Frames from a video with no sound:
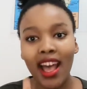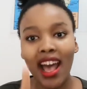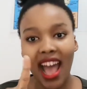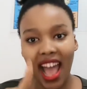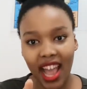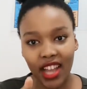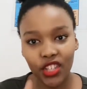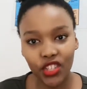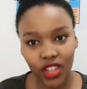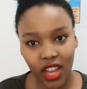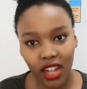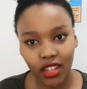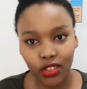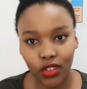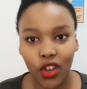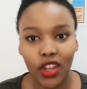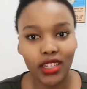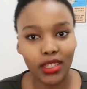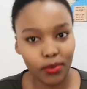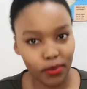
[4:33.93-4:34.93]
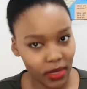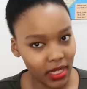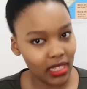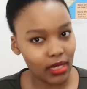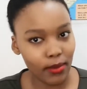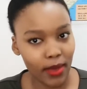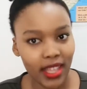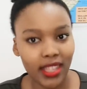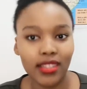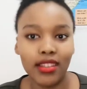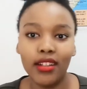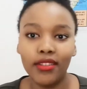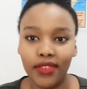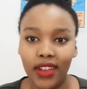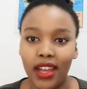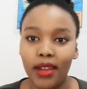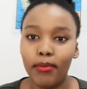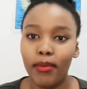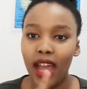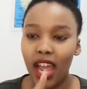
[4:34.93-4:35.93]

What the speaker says: I shall not beat myself up.